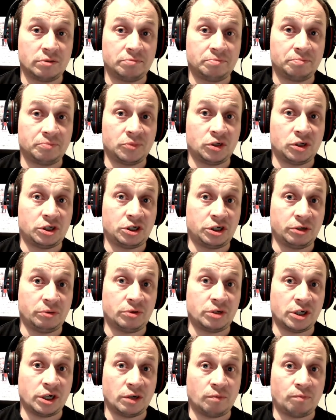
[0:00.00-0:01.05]
The
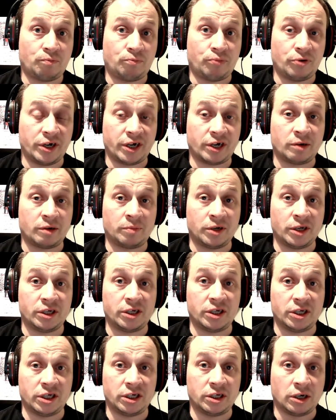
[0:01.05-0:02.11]
shooting, predictably,
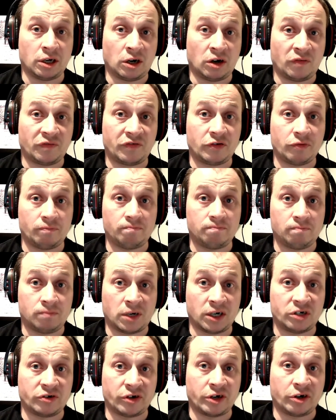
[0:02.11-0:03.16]
he offed my
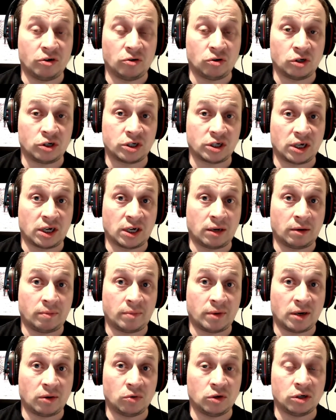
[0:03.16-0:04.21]
Dreadnought and my
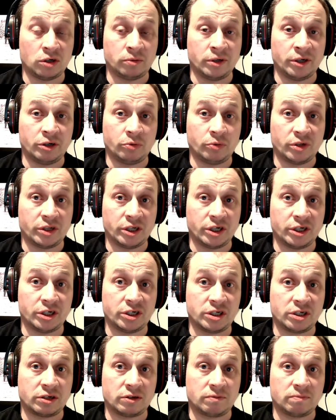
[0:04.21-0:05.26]
Whirlwind with
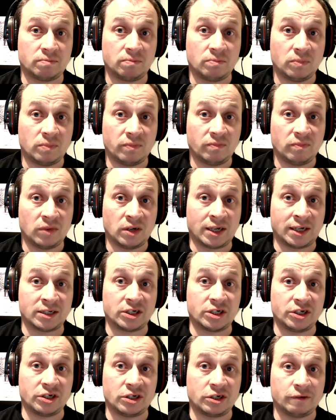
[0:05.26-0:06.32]
his
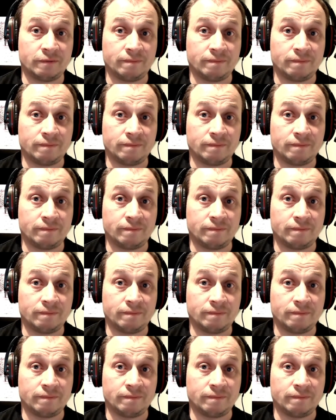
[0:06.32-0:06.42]
Lances,